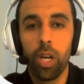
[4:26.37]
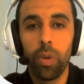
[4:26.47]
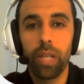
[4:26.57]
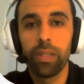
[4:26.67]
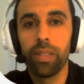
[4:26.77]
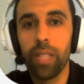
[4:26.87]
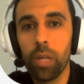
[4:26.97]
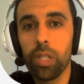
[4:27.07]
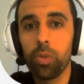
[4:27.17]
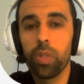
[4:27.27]
All right,
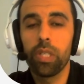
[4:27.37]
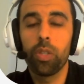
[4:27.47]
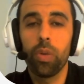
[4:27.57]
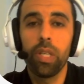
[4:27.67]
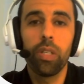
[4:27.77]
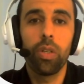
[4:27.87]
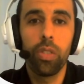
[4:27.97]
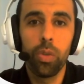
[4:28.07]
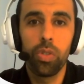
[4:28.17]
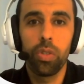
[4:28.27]
now that we created our
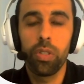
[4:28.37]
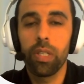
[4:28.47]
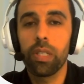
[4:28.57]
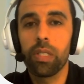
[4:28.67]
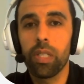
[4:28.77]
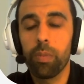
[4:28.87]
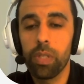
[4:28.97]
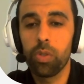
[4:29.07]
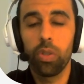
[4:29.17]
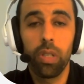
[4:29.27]
user, the next step
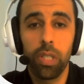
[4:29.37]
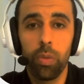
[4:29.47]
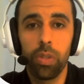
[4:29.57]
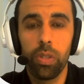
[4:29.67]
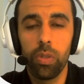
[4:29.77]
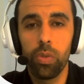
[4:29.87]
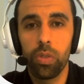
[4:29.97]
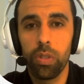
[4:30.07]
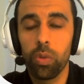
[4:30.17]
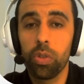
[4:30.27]
is to log in with the
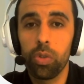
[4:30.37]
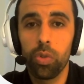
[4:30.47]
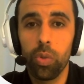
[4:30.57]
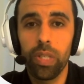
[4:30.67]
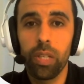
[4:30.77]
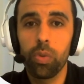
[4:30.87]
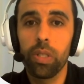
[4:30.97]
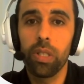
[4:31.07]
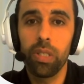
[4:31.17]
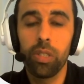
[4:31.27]
user. In order to do that, we're
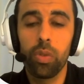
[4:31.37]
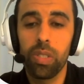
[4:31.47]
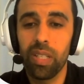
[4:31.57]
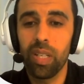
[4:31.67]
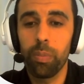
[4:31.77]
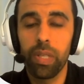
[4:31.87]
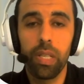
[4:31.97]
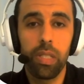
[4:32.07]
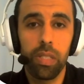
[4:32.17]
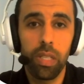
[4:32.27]
going to need to set up an
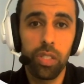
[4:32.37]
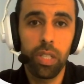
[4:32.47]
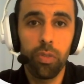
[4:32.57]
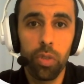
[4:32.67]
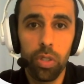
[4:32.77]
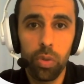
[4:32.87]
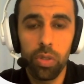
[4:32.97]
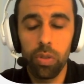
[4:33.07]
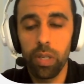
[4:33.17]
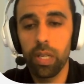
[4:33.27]
SSH key for the
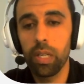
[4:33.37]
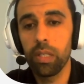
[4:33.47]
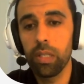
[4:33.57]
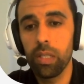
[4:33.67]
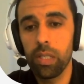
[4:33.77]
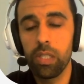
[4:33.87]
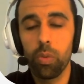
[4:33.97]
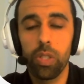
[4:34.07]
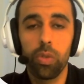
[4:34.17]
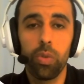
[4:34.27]
user, and an easy
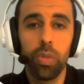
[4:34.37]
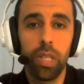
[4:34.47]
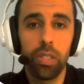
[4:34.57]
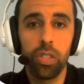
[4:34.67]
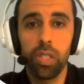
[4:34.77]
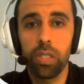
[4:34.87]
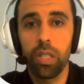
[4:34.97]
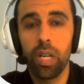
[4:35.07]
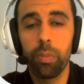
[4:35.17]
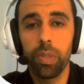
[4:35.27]
way to do that is just
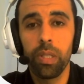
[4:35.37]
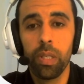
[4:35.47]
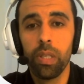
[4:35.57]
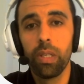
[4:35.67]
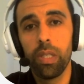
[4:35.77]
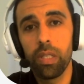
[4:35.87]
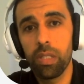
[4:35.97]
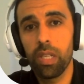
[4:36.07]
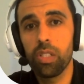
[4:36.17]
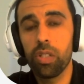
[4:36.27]
copy the
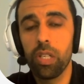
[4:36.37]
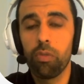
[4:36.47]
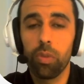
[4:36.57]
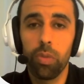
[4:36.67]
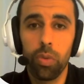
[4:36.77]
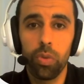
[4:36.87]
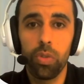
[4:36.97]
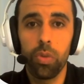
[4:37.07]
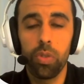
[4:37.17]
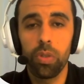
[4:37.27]
SSH key from the
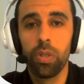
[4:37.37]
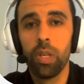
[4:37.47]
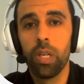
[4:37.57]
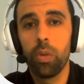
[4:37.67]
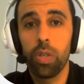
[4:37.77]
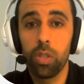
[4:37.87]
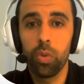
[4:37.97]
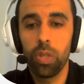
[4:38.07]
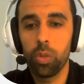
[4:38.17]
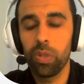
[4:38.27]
root user. And we can
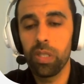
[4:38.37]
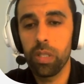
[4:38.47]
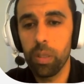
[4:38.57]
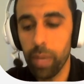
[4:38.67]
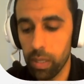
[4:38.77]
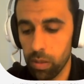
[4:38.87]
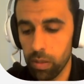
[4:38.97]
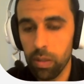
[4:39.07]
do that with this command.